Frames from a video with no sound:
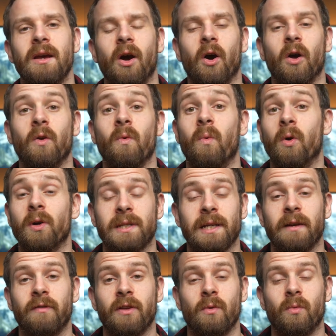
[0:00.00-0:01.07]
on
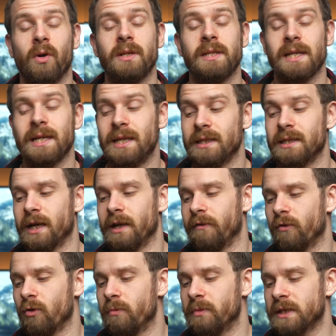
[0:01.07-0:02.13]
whatever you want inside of
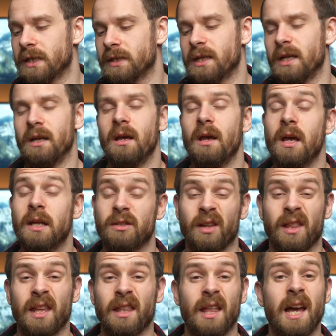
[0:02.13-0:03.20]
Home Assistant. So I
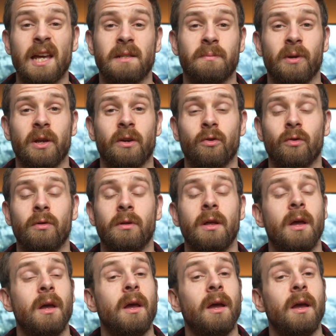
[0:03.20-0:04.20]
think that is pretty cool.